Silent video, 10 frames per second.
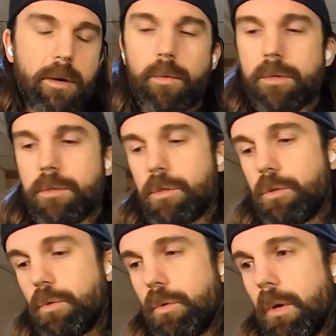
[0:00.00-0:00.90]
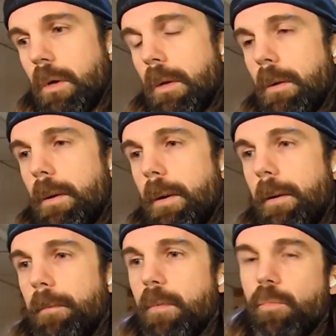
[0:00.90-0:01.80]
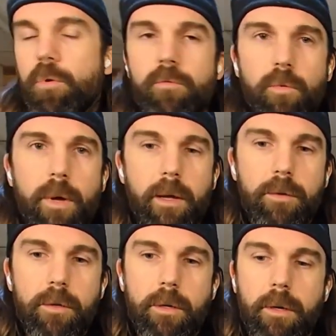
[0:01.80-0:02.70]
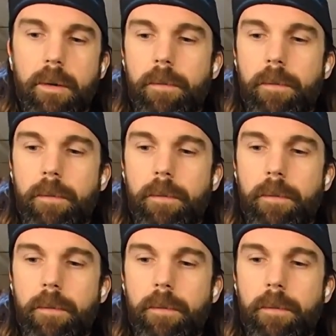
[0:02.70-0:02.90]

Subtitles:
I want to improve the way I look.